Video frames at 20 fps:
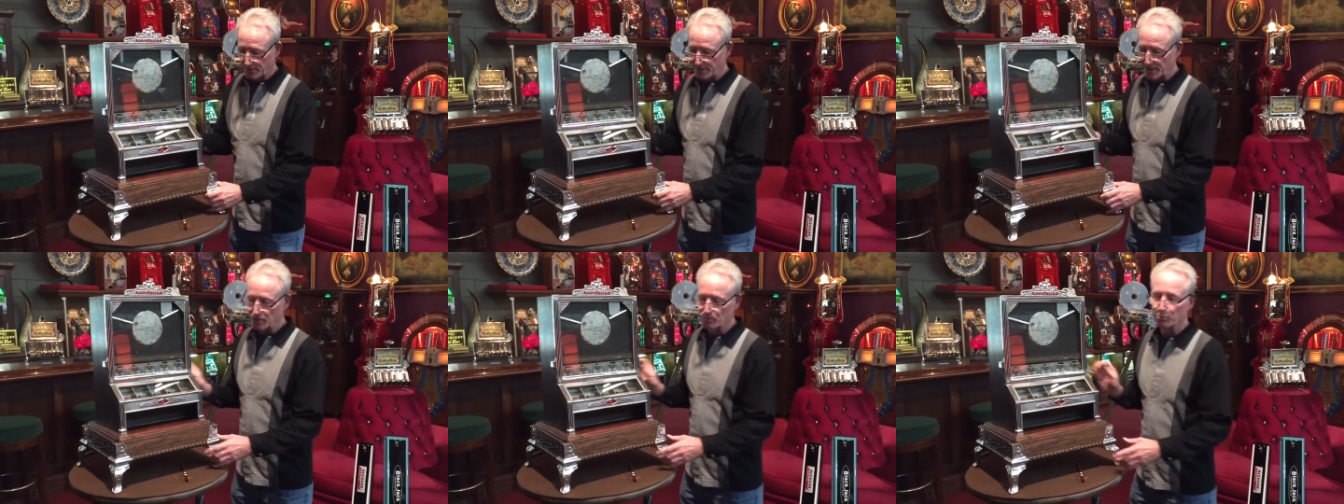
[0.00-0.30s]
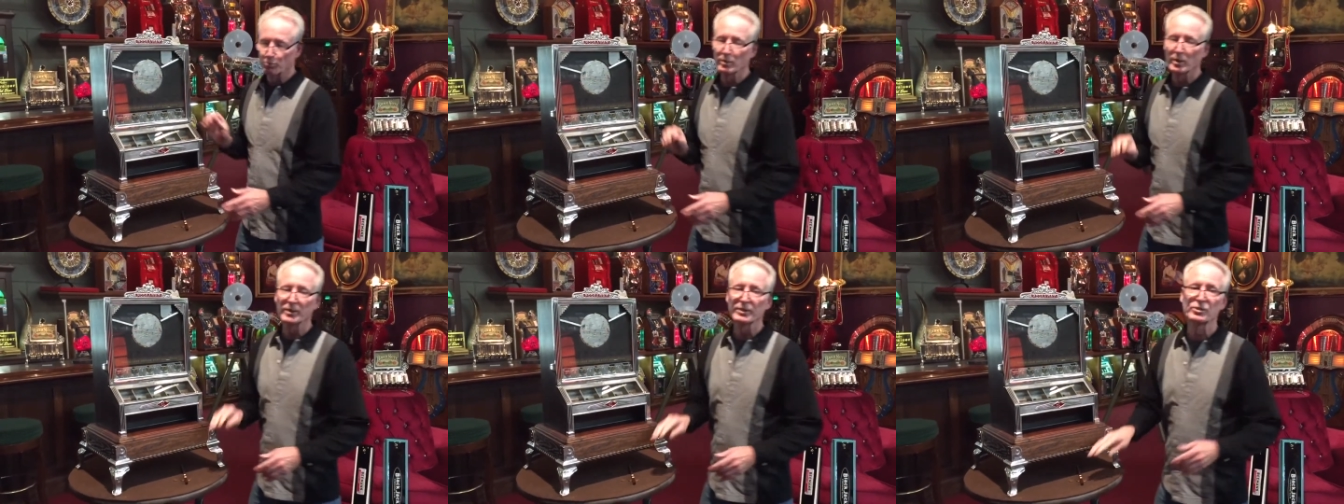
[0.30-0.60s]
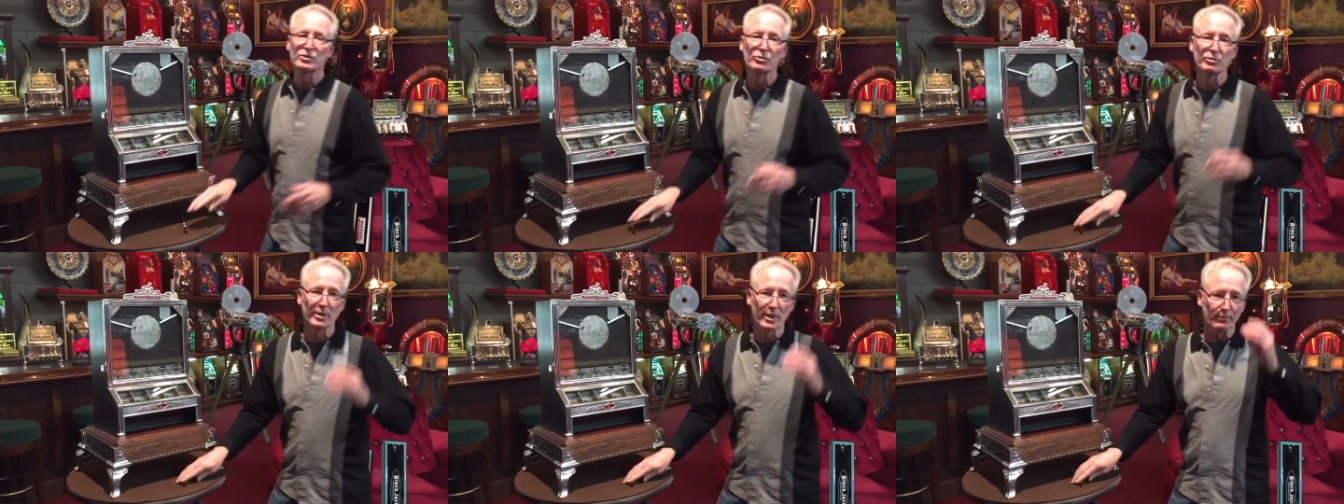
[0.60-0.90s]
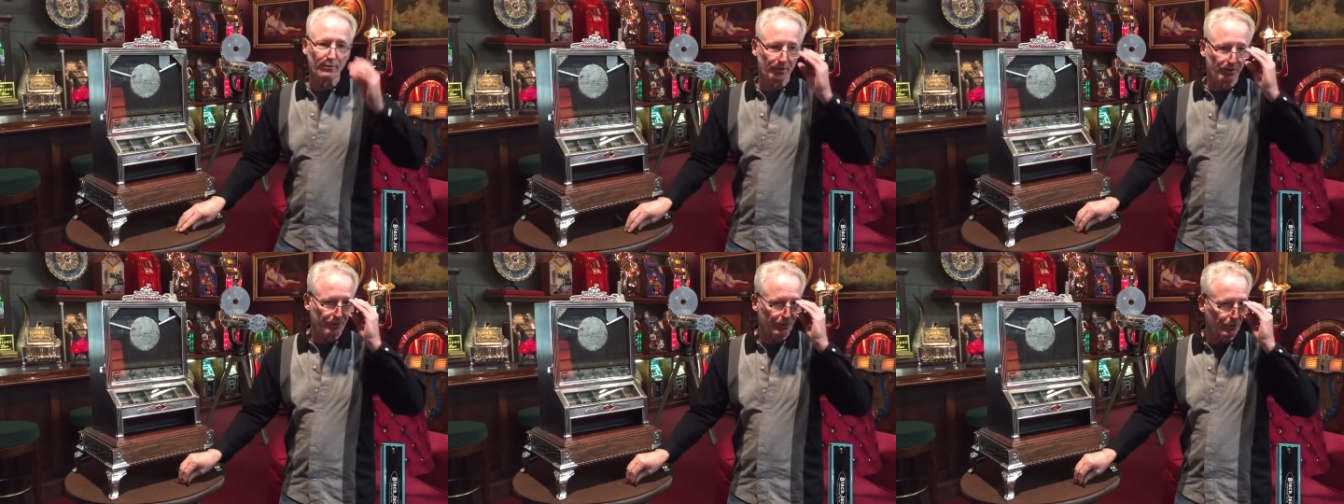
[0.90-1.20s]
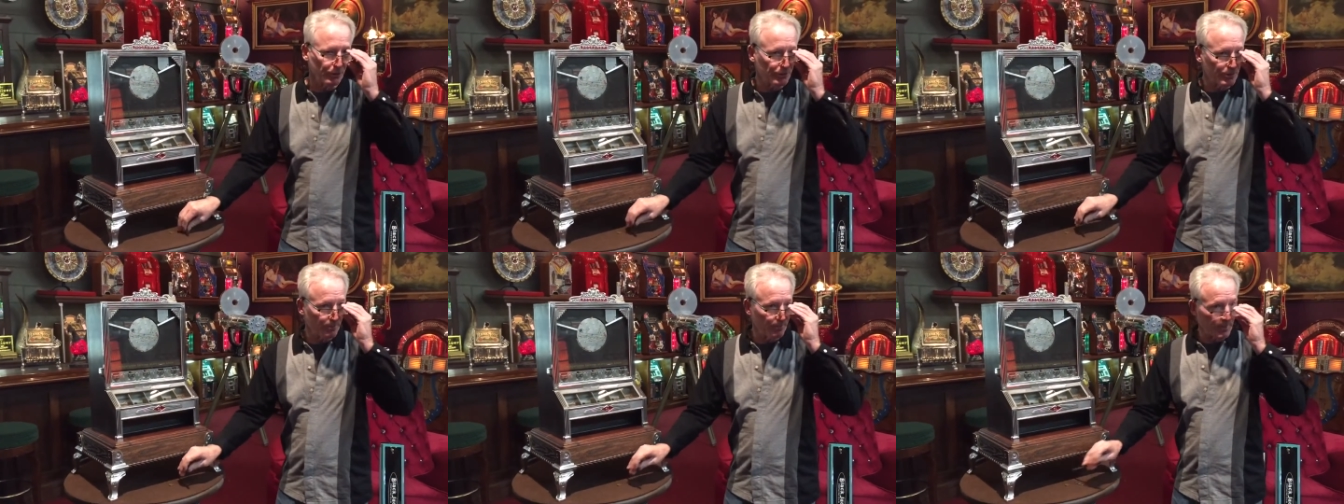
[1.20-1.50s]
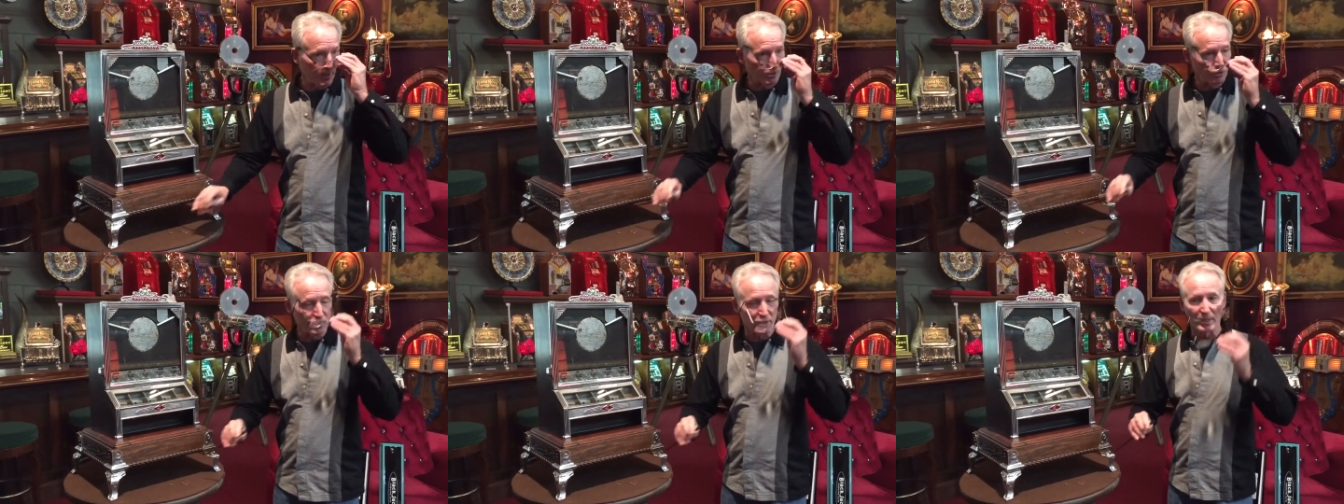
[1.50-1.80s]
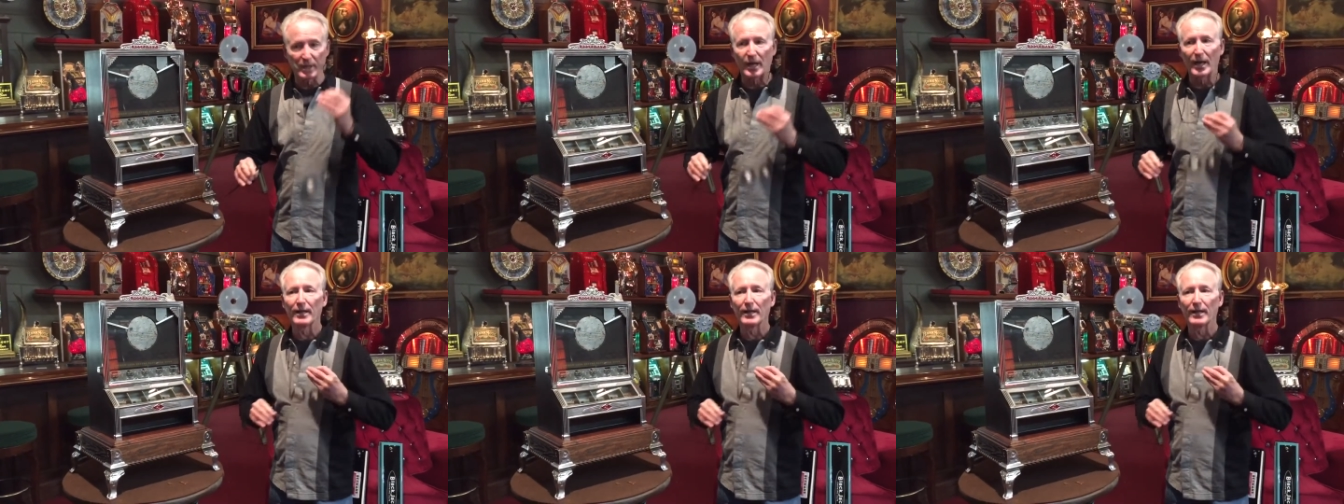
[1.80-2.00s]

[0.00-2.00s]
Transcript: These really do give a third dimension.